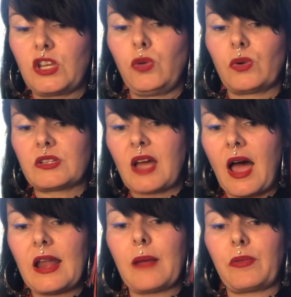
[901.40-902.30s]
you were
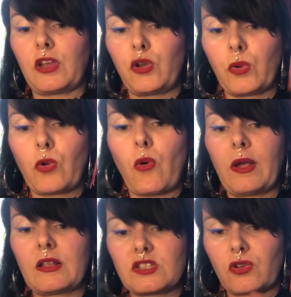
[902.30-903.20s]
tied up, like you were
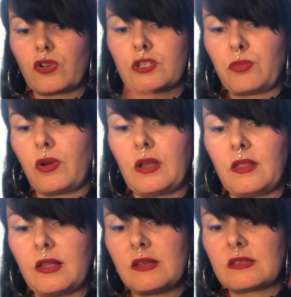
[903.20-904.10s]
going in circles,
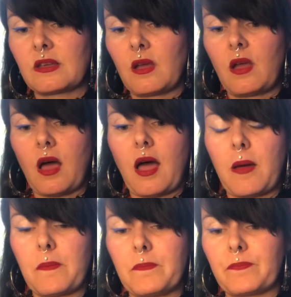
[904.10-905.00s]
putting these
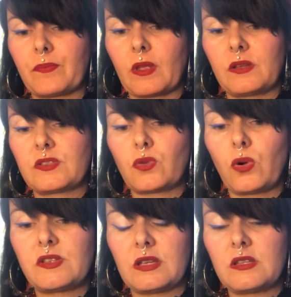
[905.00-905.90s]

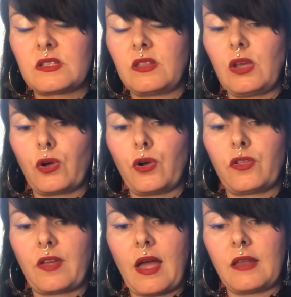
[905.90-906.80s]
swords into the
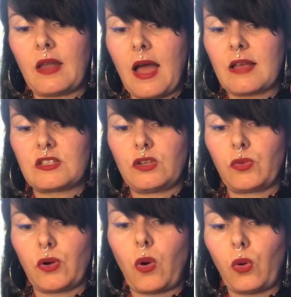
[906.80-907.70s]
earth. And as you
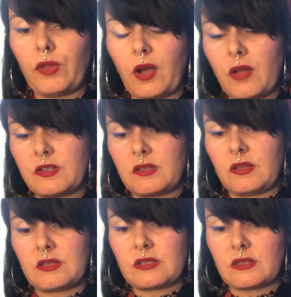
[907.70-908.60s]
were holding on to
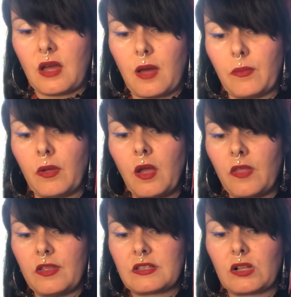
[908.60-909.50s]
this
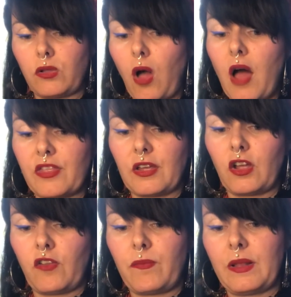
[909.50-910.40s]
cloth, it
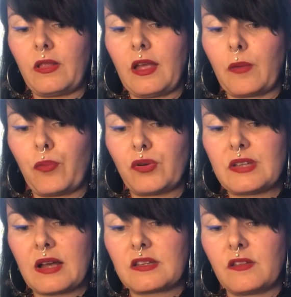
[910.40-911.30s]
could have been like a
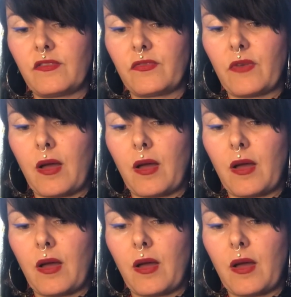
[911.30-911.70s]
protective